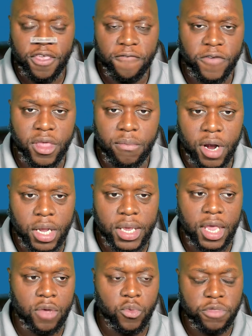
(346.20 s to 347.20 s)
affiliate
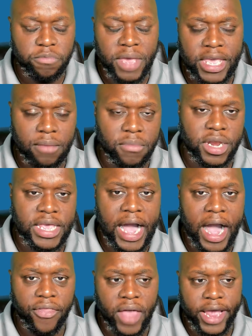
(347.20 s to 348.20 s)
marketing and with making money
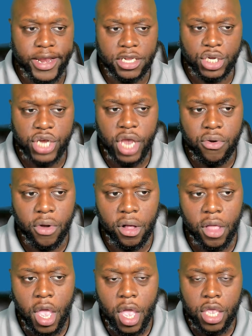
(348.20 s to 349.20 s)
online in
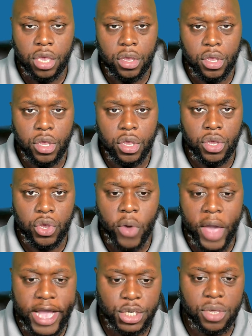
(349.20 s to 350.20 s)
general, you
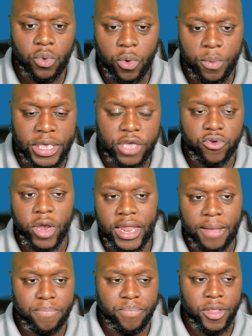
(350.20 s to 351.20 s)
actually will be
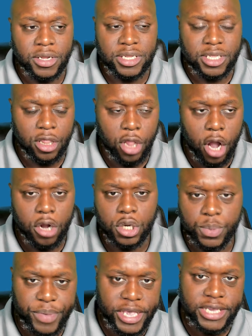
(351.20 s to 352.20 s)
creating
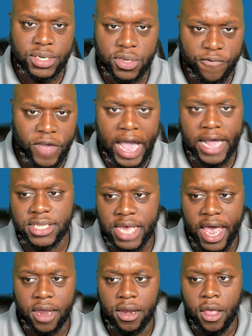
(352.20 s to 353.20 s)
large pieces of
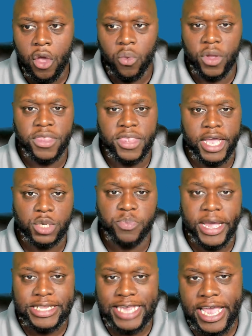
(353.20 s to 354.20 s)
content with the
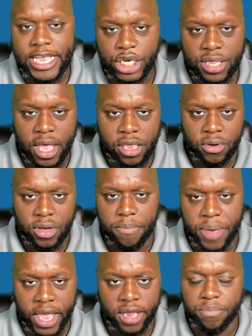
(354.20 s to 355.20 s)
expectation that you'll get
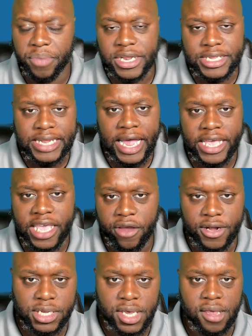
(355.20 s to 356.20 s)
paid, but it's not
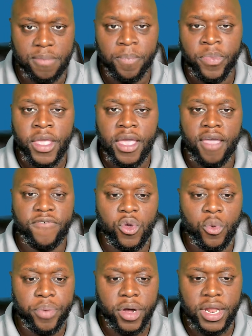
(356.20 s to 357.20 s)
guaranteed. If
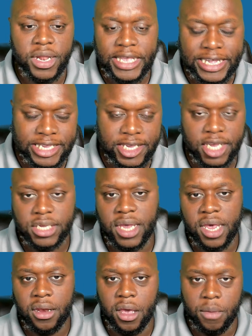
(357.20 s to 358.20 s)
you put in
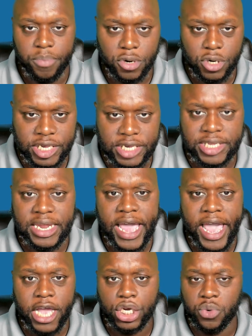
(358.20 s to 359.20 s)
consistent and persistent
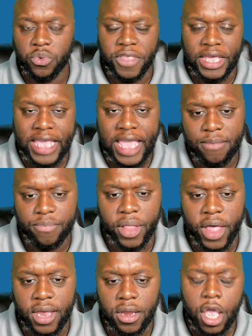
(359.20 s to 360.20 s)
action with a game
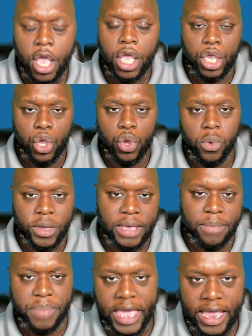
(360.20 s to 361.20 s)
plan, you will
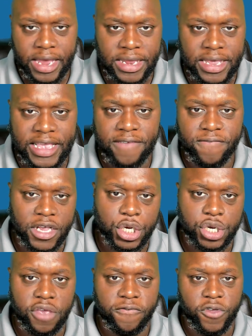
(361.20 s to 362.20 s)
get paid
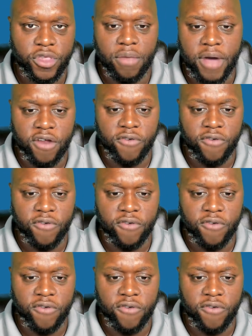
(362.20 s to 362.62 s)
eventually for the amount